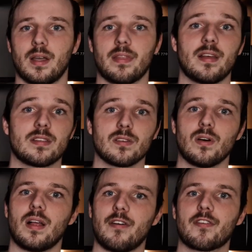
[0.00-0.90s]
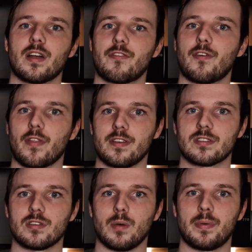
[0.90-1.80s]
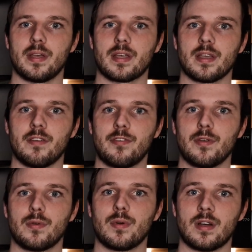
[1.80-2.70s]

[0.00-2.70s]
and that's all I've got for this topic if you